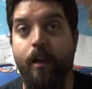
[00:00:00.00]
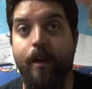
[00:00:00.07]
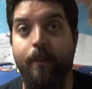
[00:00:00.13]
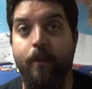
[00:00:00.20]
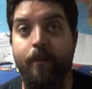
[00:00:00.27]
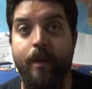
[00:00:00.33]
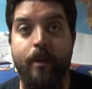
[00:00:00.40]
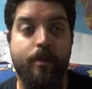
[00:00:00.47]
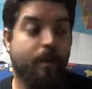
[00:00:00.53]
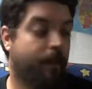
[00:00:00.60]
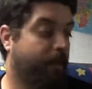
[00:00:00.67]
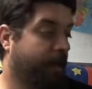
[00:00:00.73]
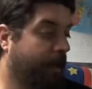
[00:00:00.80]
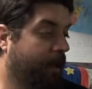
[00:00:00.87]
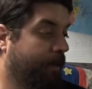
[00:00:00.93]
a couple music
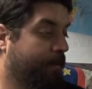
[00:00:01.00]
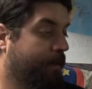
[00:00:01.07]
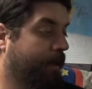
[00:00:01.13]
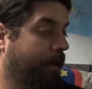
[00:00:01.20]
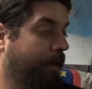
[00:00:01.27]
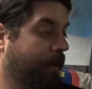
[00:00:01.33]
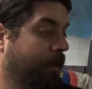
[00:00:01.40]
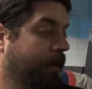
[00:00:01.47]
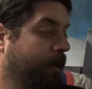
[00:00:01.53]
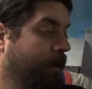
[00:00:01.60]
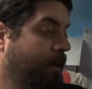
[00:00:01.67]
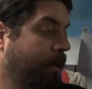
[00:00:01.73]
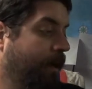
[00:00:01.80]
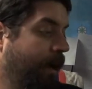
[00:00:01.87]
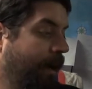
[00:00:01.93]
pickups here.
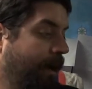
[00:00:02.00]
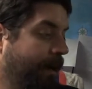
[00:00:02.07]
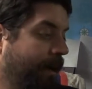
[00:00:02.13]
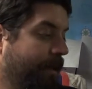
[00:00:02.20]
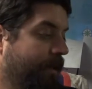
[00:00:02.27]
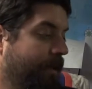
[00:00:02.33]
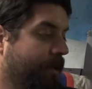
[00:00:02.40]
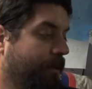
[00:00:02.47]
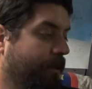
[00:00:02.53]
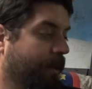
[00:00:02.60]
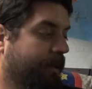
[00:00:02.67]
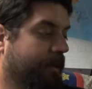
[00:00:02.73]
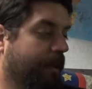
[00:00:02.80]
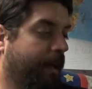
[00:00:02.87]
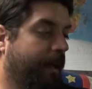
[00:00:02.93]
Uh, nothing too
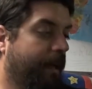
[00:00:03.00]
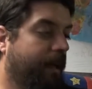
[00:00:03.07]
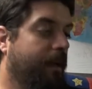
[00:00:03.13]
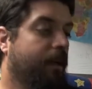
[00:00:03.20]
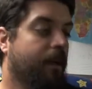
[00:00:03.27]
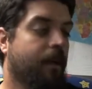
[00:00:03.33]
exciting.